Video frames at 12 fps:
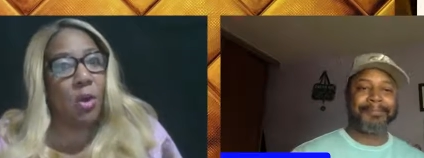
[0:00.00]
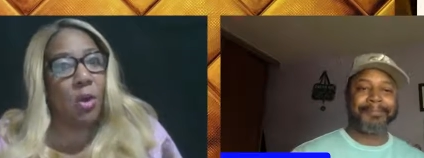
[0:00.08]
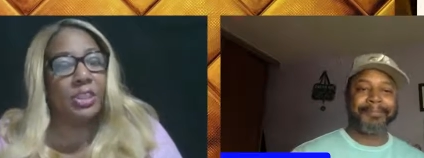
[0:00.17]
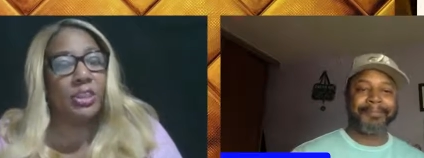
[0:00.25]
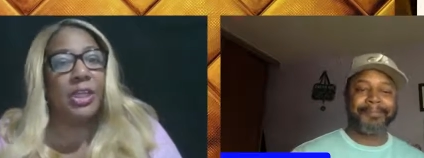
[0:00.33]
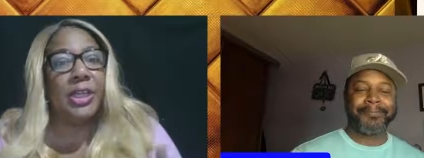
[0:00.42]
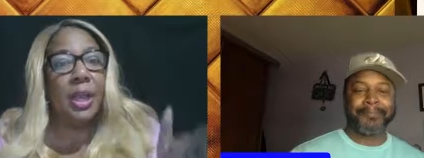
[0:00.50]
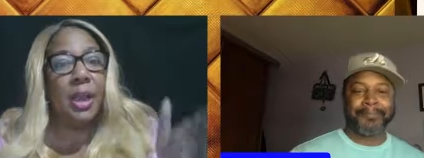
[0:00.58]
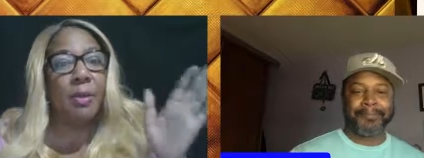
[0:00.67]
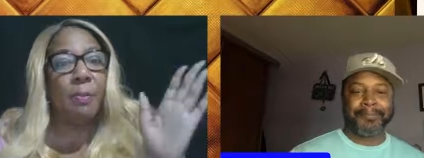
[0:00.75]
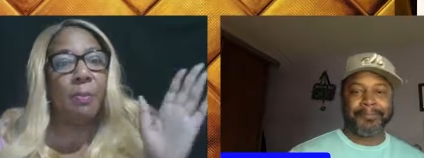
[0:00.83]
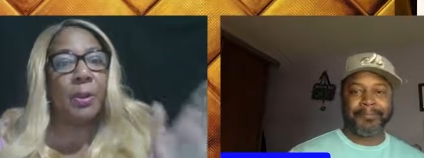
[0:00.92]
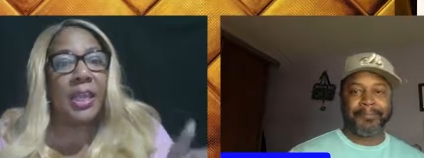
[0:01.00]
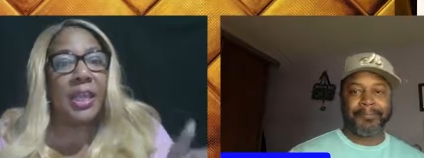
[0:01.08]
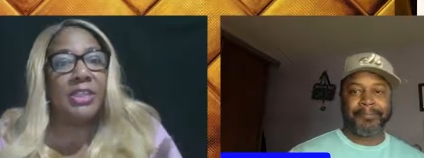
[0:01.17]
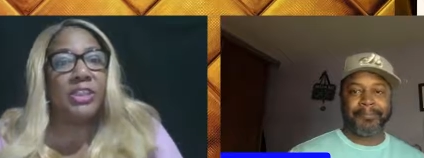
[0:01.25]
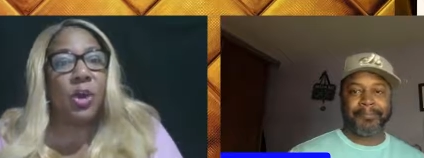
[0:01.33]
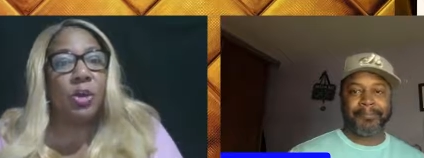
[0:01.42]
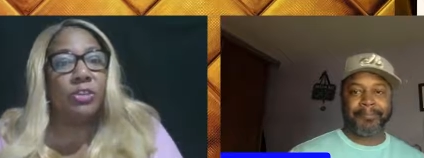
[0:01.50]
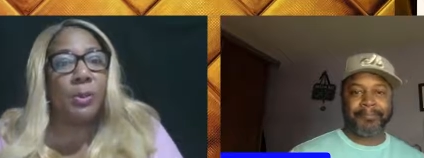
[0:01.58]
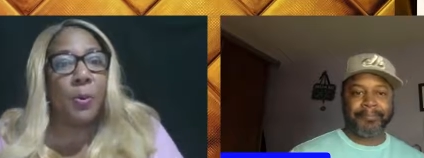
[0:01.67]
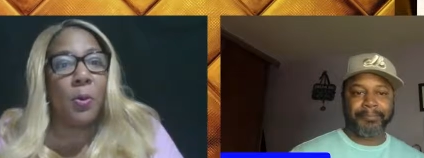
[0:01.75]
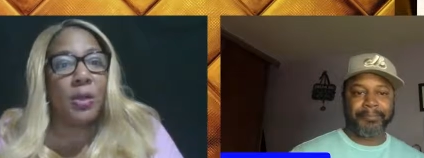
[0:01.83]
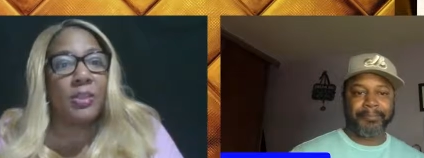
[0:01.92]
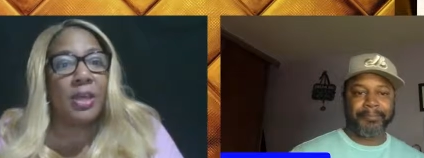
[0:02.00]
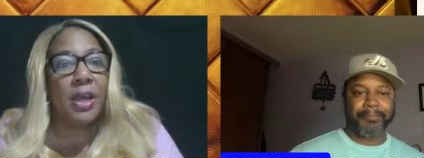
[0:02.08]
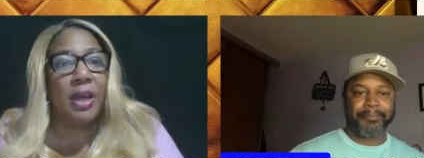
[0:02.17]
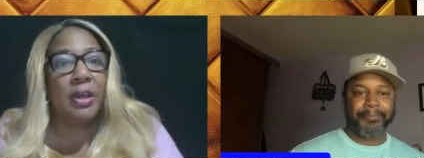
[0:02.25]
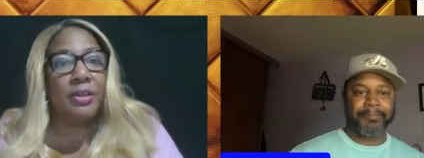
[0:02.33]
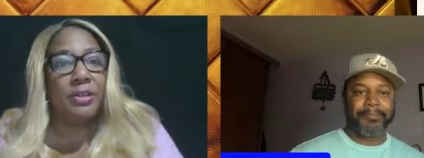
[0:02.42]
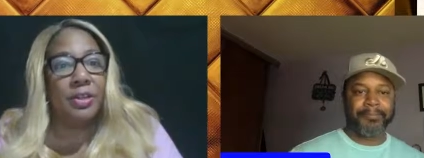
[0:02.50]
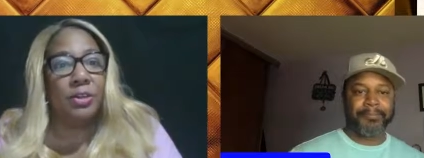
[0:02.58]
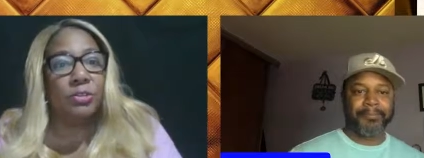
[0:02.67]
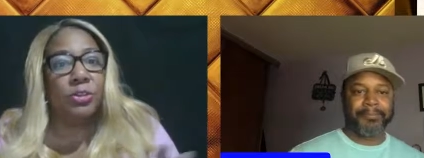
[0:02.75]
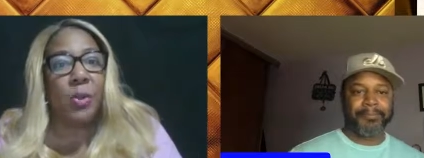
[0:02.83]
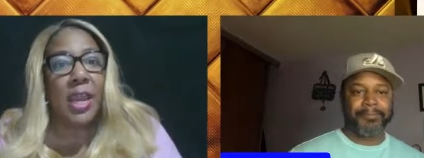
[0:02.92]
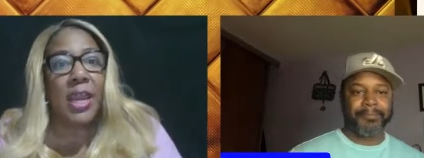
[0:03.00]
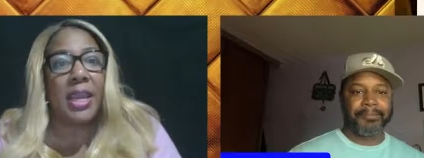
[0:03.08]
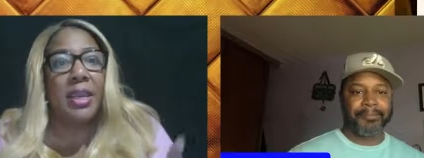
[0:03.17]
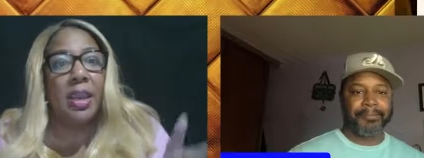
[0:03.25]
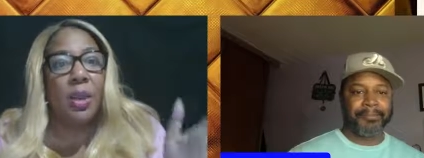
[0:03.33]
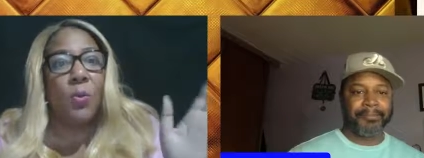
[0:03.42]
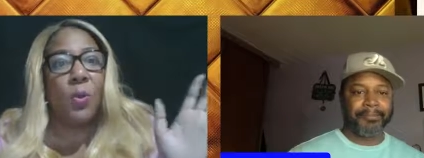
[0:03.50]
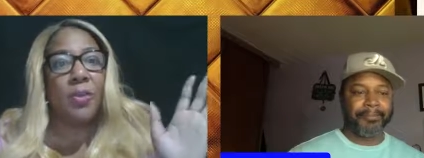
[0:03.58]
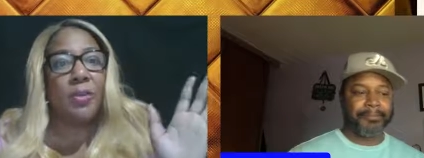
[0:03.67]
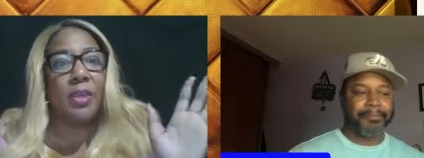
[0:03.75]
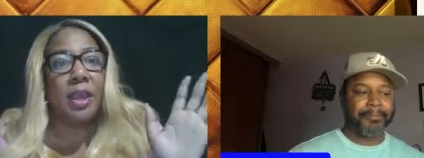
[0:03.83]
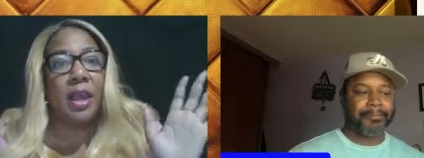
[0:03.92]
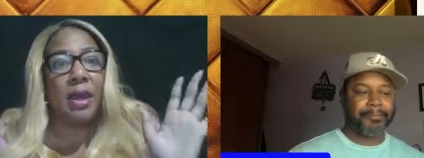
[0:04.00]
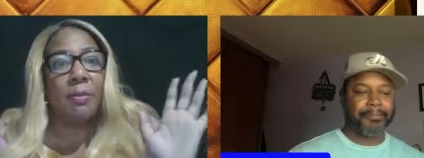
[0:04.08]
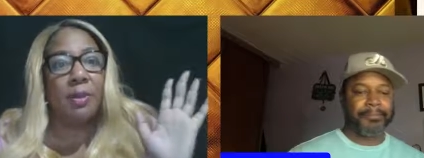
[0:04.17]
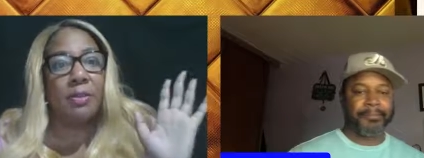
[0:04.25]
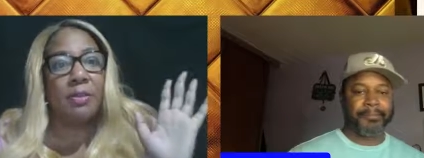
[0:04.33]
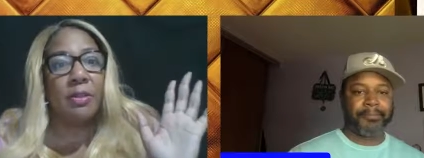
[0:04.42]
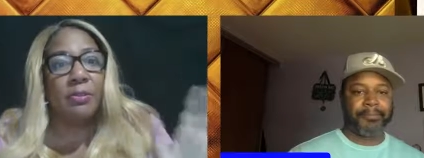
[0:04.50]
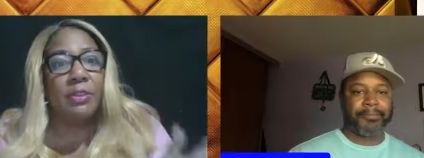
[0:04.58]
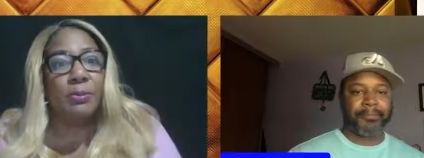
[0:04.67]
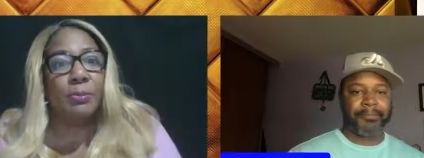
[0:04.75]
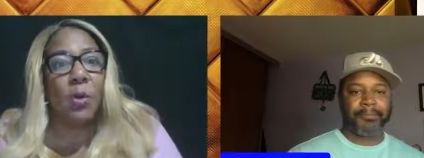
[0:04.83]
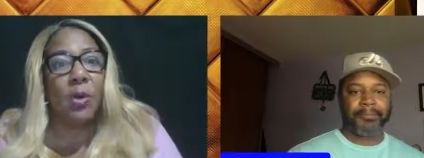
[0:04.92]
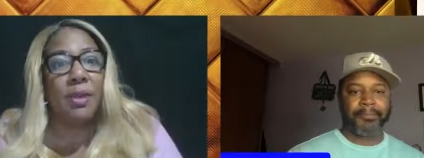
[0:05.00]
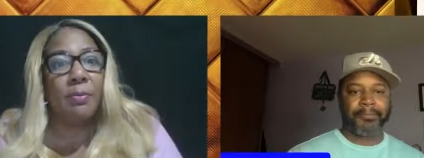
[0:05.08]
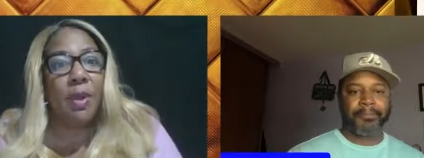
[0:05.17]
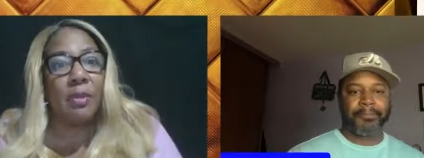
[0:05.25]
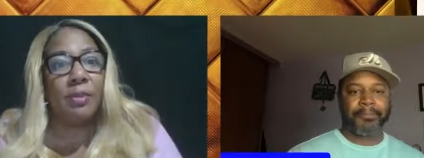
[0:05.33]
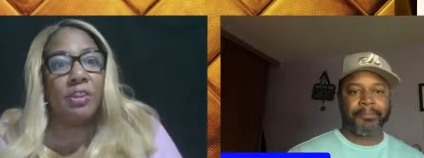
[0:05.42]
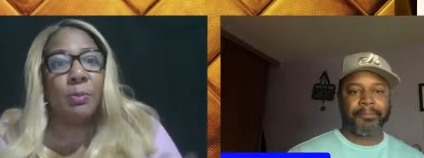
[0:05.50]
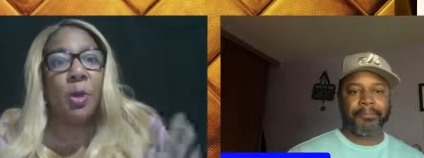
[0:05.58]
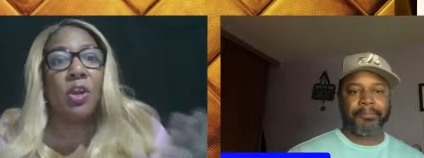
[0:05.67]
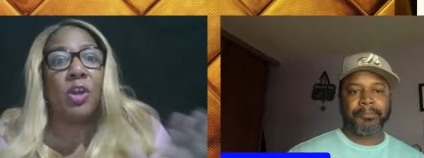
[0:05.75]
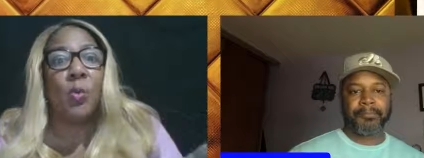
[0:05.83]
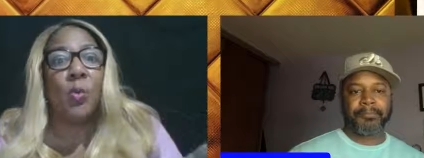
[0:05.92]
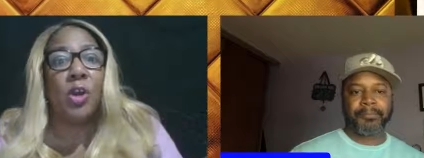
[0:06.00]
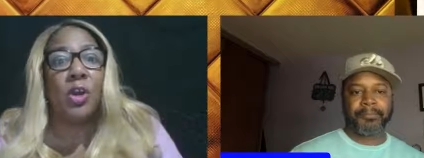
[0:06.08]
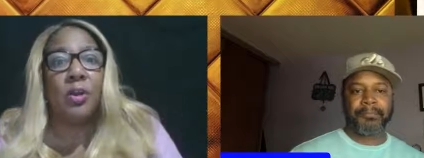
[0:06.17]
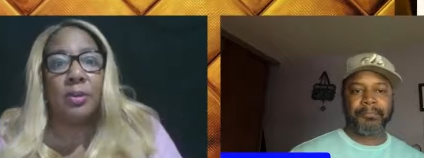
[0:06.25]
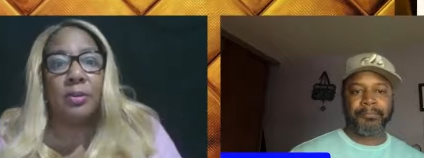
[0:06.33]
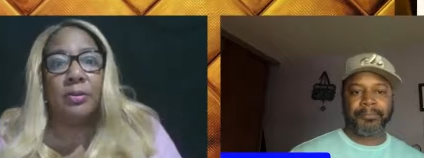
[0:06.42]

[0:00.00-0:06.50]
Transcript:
Speaker 1: watching. Please go support, uh, you know, Dwayne with the um, spoken brother, spoken word.